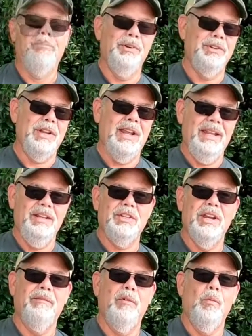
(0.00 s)
I appreciate
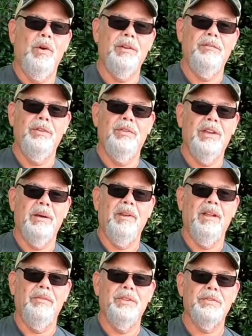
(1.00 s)
each and every one of you that
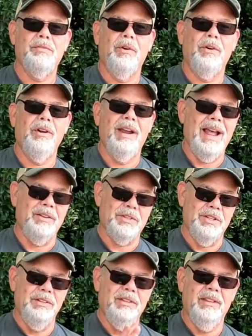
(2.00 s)
come along this far, and
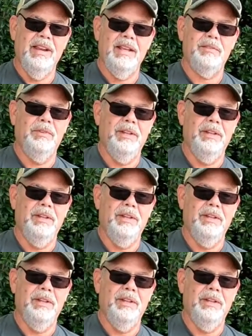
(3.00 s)
I'll see you in the next